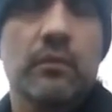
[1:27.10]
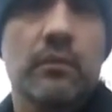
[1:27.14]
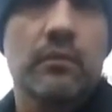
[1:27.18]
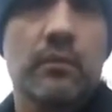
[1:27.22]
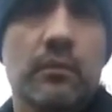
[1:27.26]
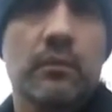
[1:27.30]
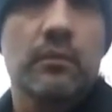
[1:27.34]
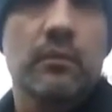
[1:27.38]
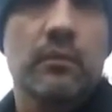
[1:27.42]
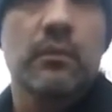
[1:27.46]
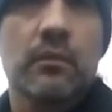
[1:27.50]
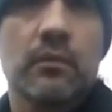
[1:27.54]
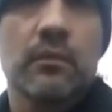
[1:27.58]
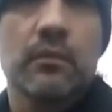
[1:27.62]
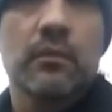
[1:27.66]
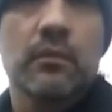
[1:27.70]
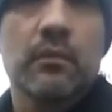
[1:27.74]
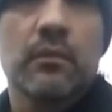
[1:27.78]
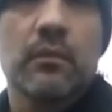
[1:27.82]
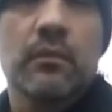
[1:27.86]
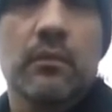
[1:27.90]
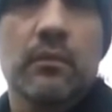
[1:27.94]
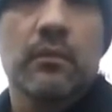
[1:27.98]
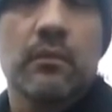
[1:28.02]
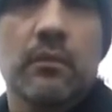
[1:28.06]
Remember a
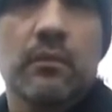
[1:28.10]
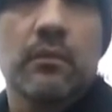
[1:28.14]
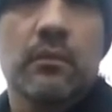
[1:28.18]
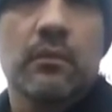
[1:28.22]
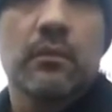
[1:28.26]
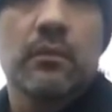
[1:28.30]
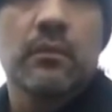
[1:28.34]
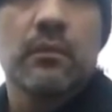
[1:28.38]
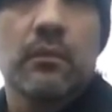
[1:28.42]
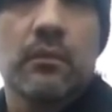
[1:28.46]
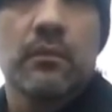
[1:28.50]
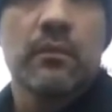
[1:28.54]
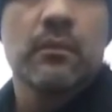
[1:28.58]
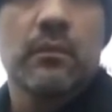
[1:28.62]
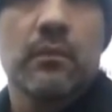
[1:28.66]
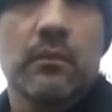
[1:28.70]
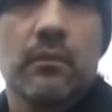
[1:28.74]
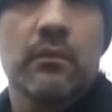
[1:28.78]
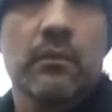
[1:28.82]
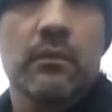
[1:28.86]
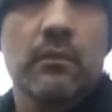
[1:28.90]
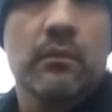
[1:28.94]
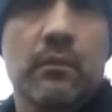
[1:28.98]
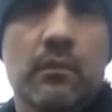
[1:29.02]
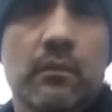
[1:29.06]
couple days ago? Yeah.
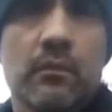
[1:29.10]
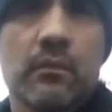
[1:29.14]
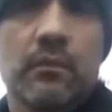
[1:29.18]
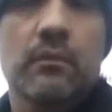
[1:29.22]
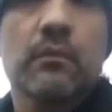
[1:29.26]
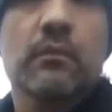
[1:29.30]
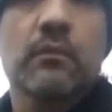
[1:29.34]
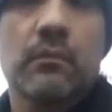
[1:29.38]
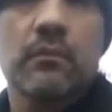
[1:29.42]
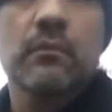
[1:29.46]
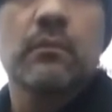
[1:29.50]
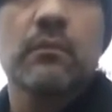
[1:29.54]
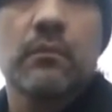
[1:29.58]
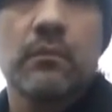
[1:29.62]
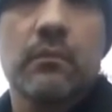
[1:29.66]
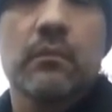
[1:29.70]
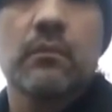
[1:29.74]
Okay.